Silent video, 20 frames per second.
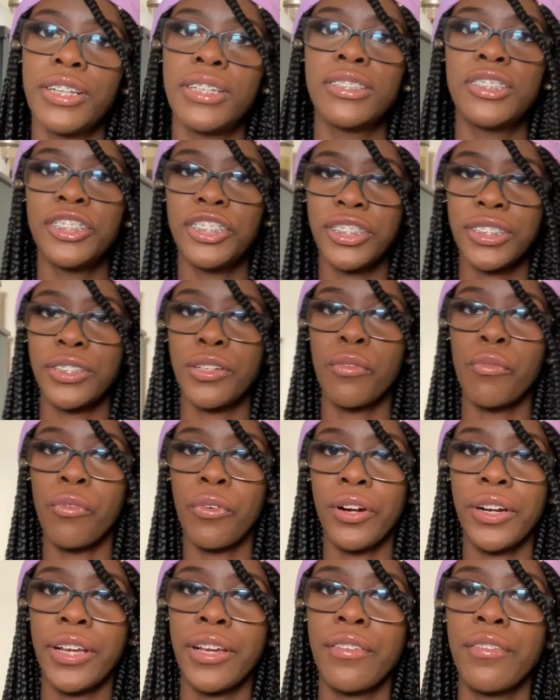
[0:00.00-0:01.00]
This is just a
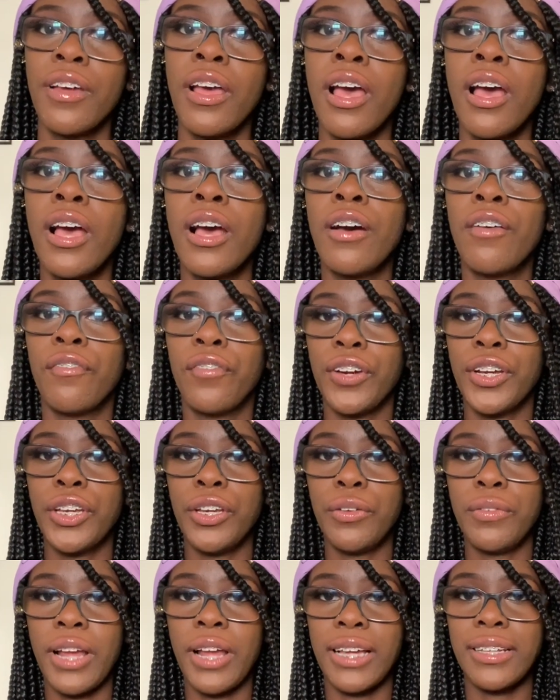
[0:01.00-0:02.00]
warning for
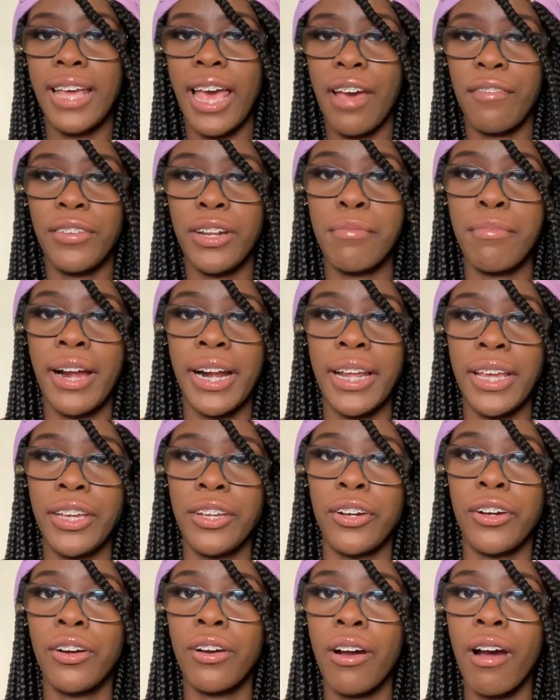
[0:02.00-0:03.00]
you not to have anybody in
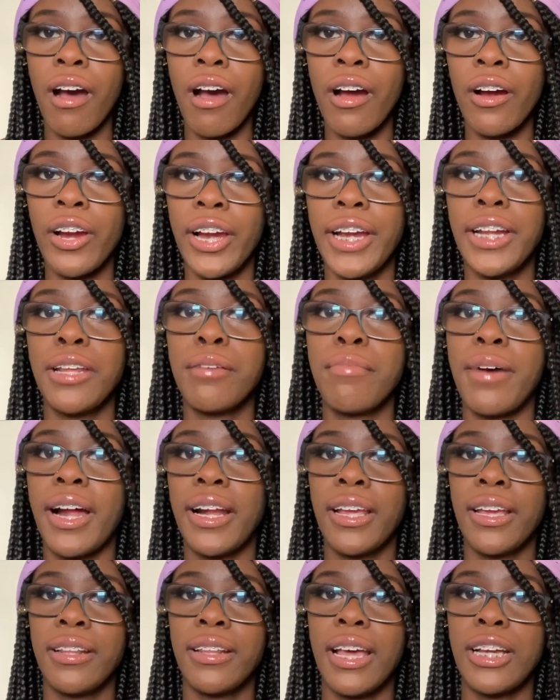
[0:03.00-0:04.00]
your car,
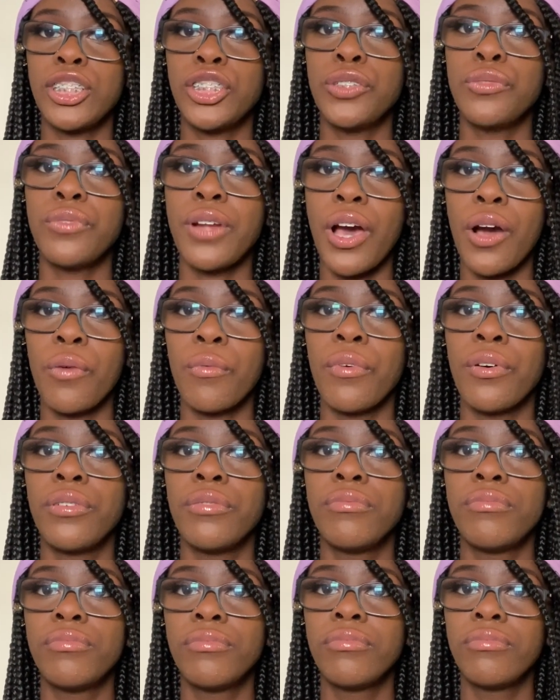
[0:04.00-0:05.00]
anybody that you know
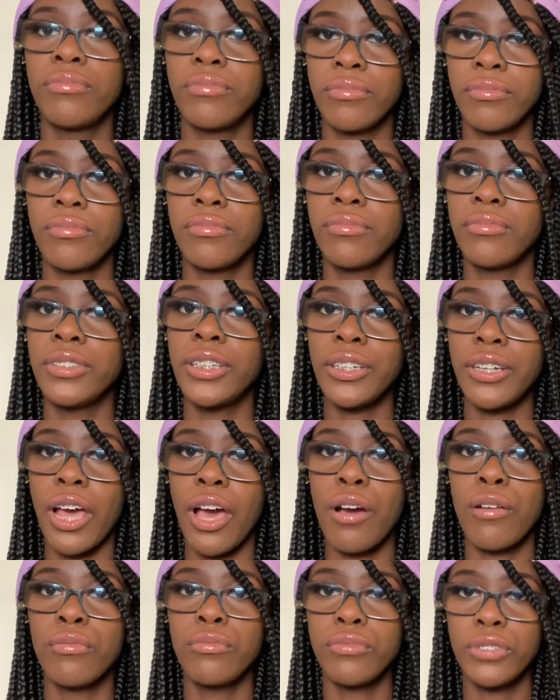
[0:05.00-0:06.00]
would, you
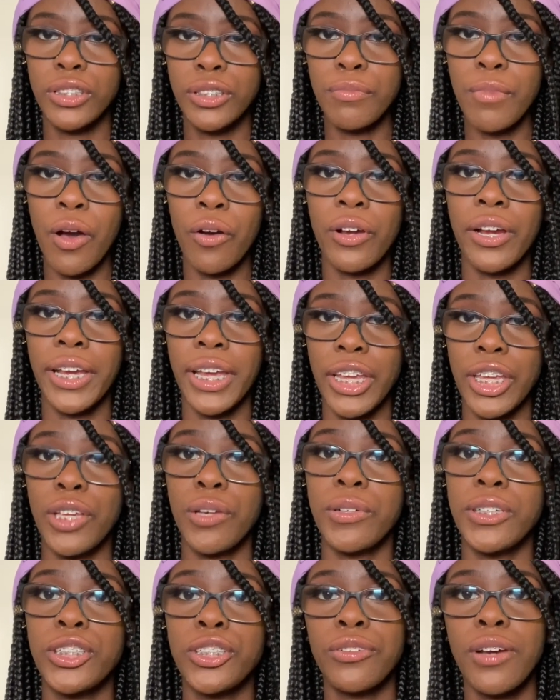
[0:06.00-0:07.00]
know, smoke or get you
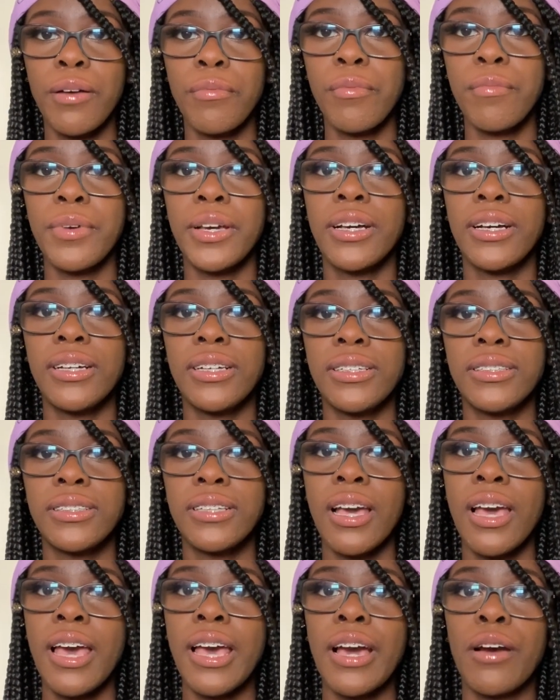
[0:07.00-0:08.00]
in trouble, because
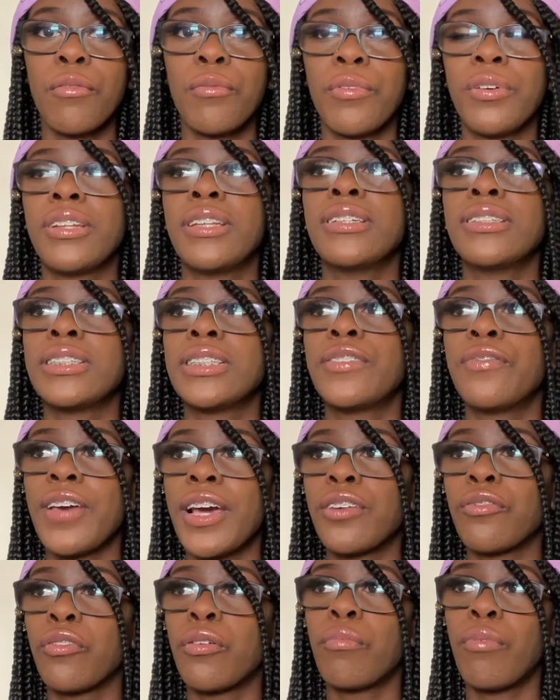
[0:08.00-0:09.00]
this is
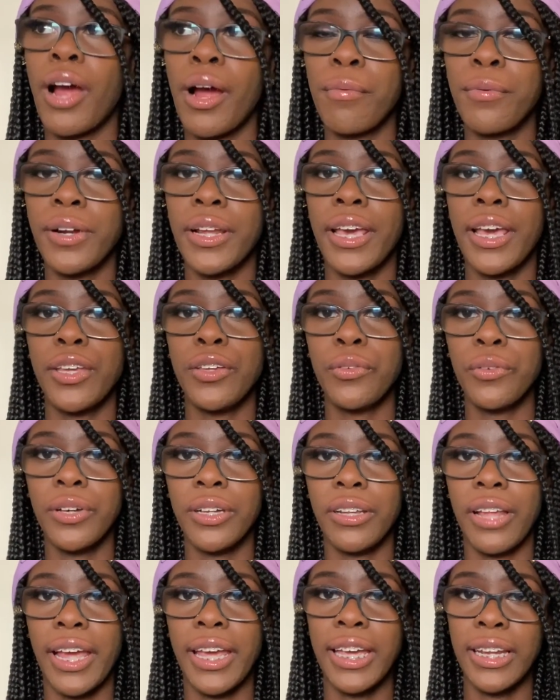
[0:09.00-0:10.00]
federal property and you could
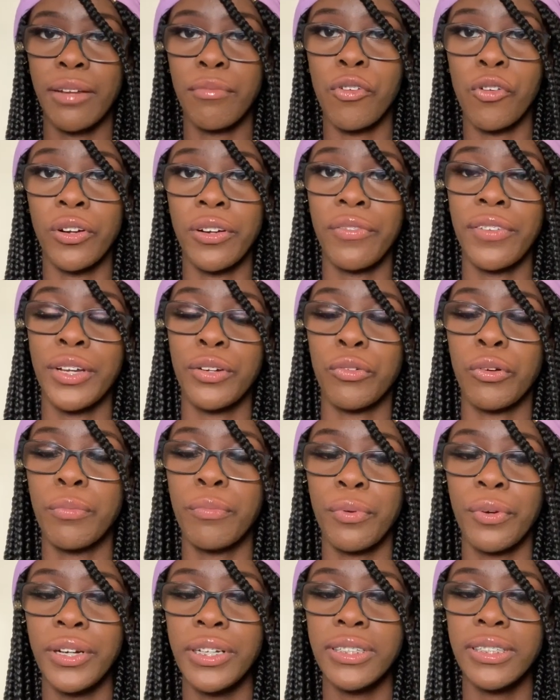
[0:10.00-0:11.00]
like end up going to federal
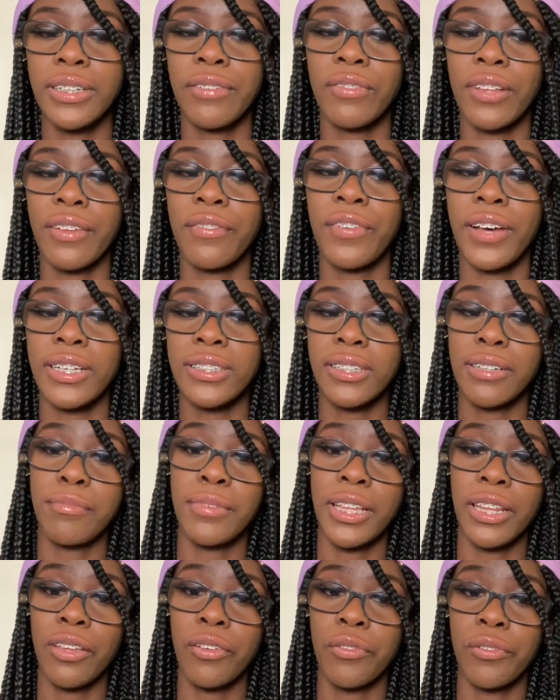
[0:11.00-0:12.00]
prison if they find something
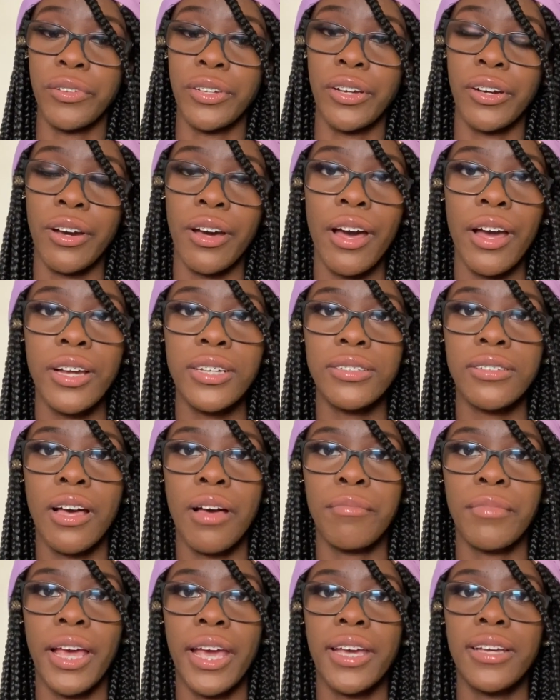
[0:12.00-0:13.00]
illegal in your car. So
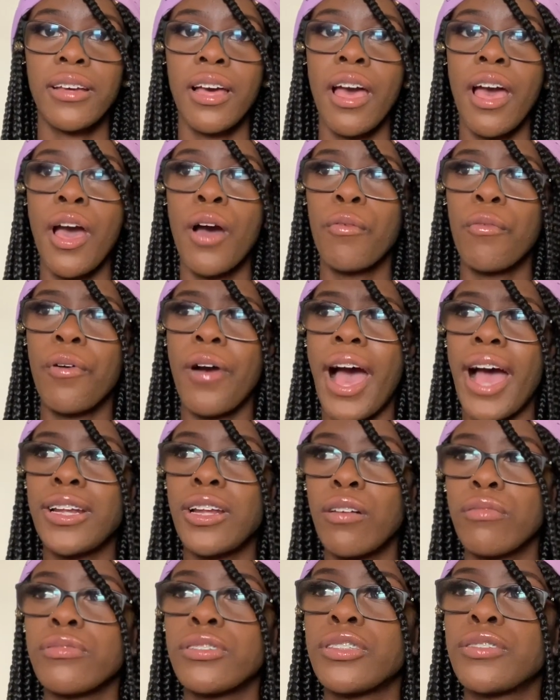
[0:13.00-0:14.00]
I'm like, well, I
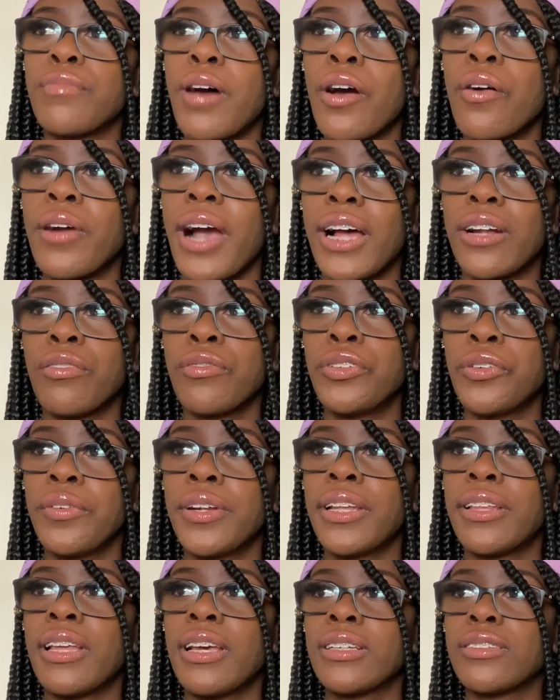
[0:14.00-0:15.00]
don't smoke, I don't do
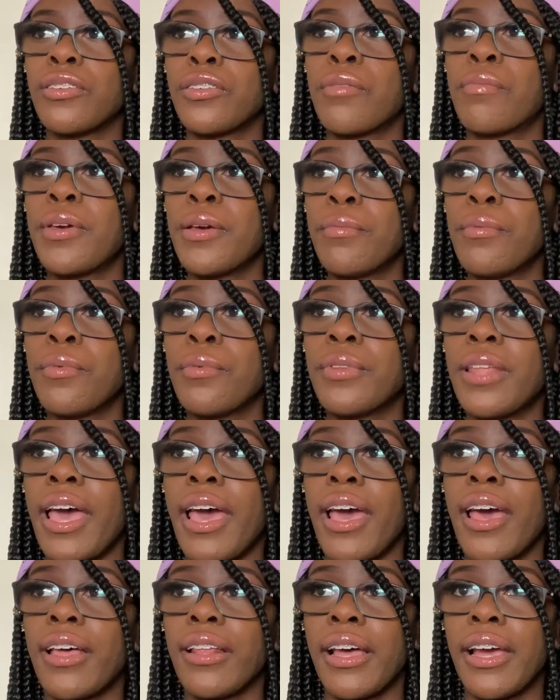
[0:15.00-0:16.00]
anything. So the people
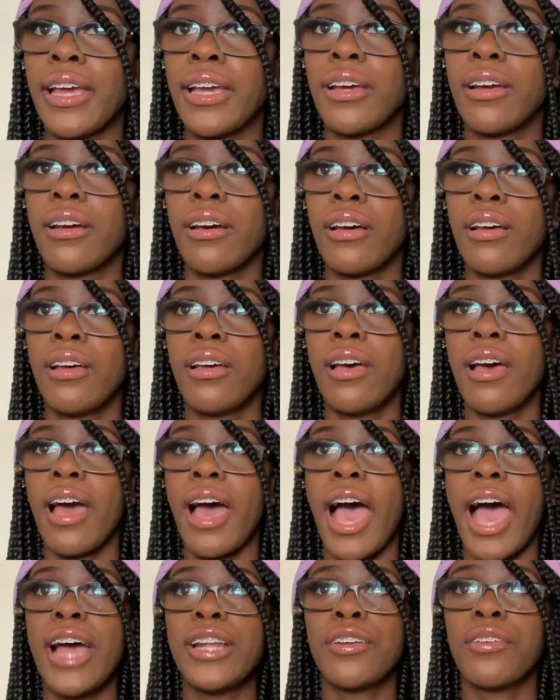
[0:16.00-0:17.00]
that like
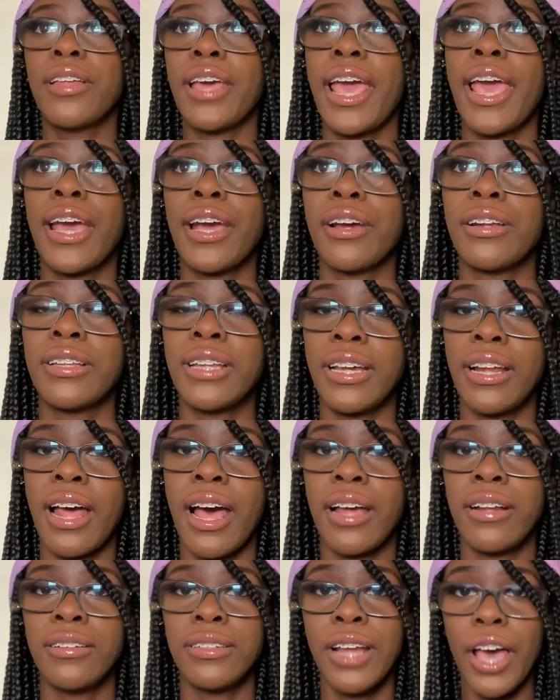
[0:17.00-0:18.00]
I know that
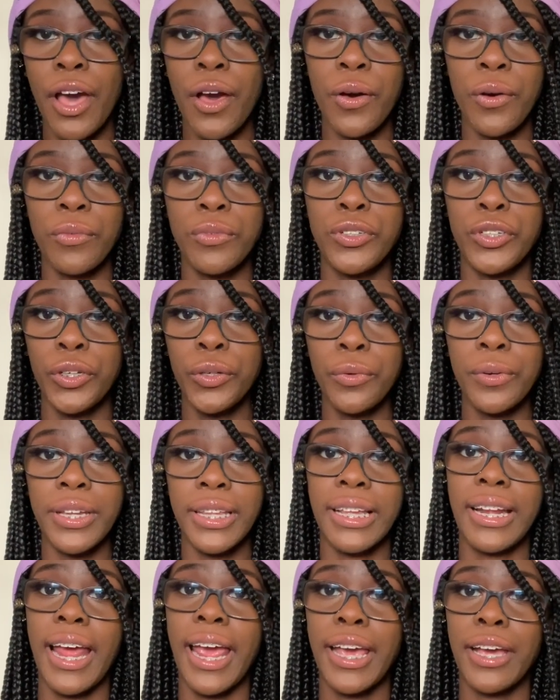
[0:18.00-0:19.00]
I know do it,
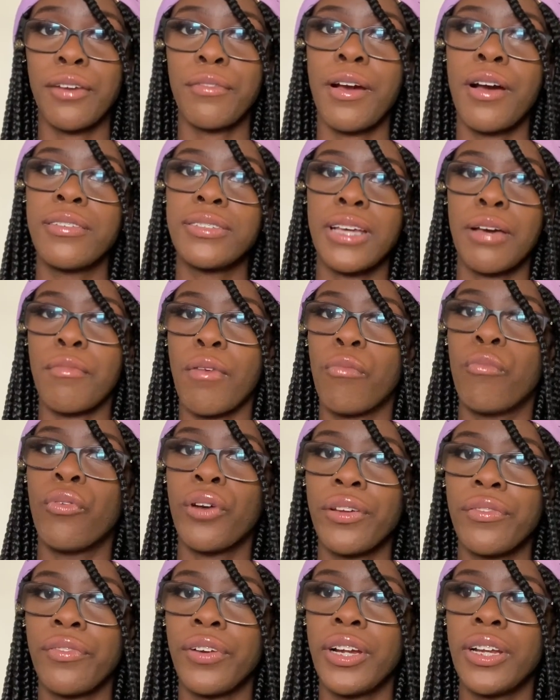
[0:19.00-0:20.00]
that I hang around, is like my
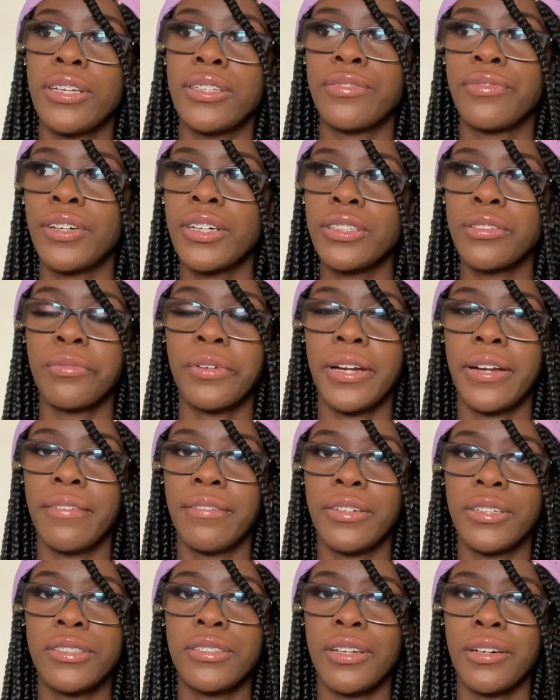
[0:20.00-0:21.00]
boyfriend, his friends or
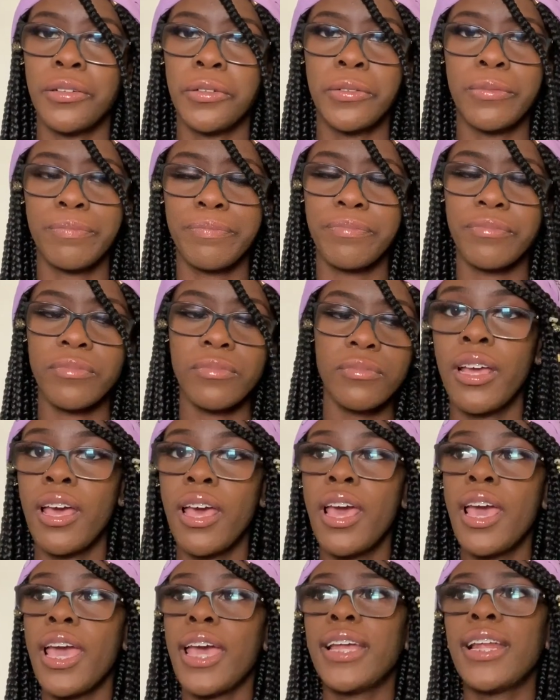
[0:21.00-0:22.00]
whatever. So,
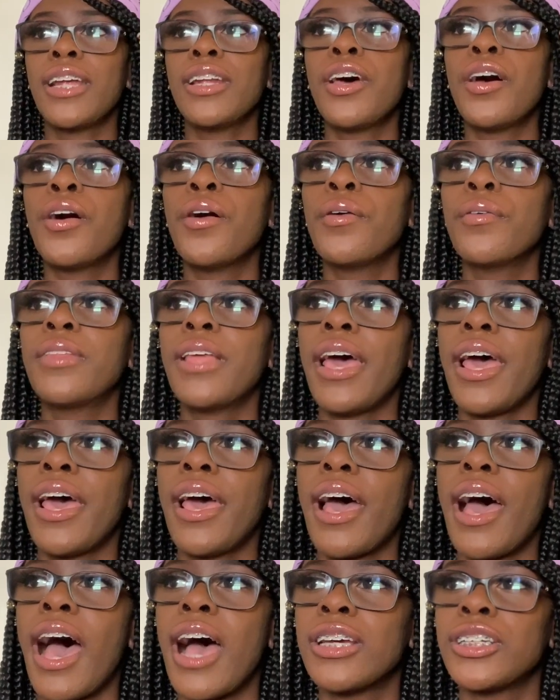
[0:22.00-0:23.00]
and I know
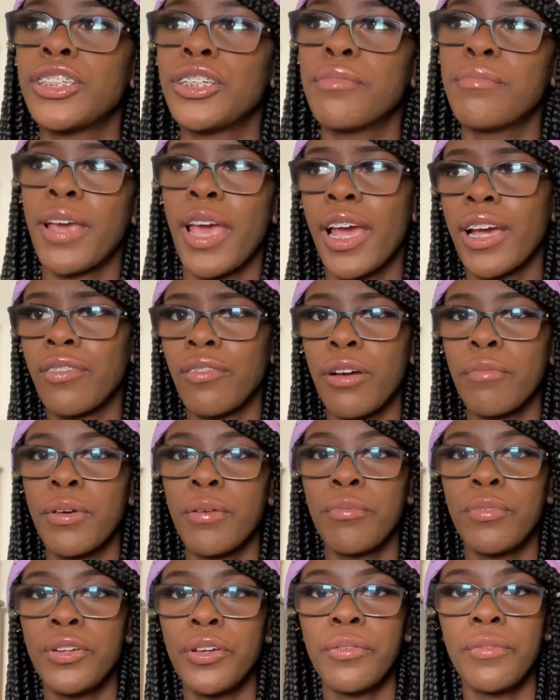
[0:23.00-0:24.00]
that I shouldn't be hanging around
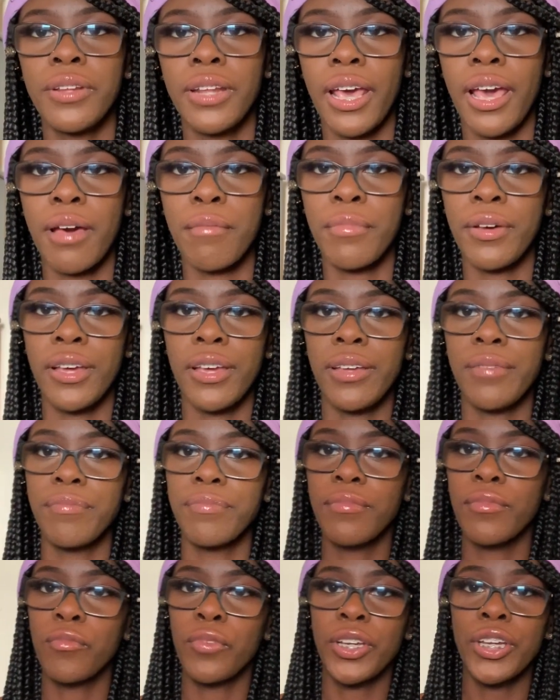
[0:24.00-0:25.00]
people doing that, but
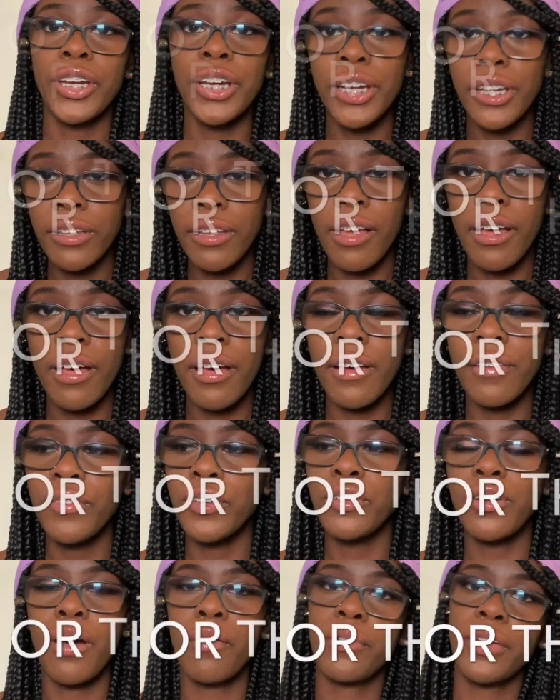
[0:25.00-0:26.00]
when you're in love,
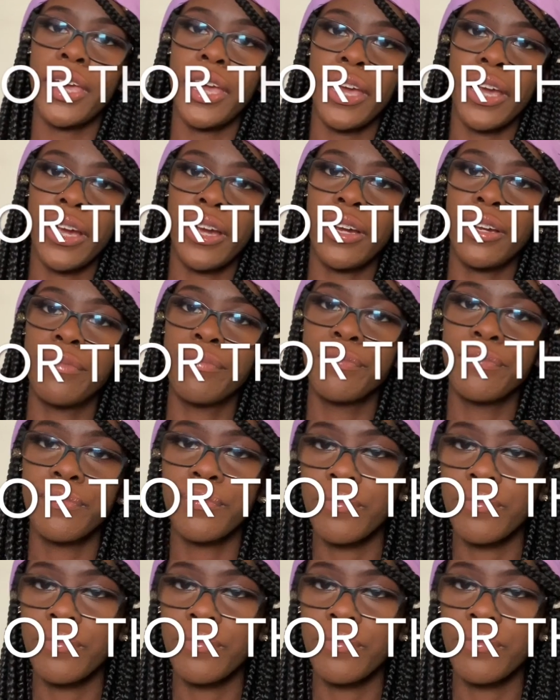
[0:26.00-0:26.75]
you don't care.